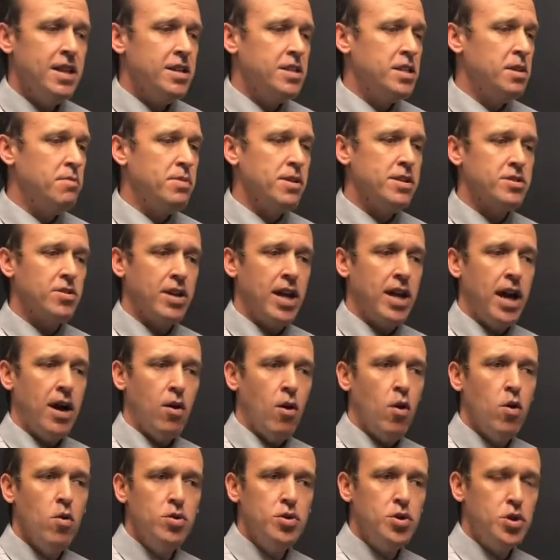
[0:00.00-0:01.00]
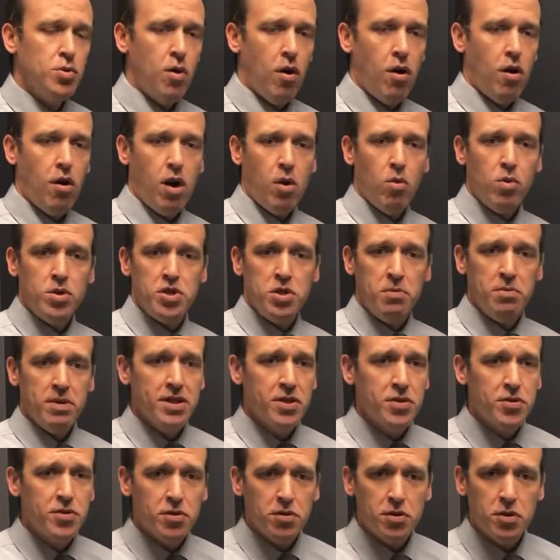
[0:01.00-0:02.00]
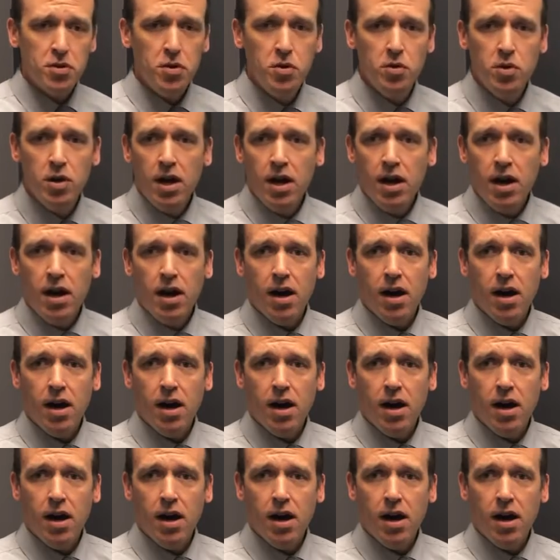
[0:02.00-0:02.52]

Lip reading: depends on how old you are, what you've been through.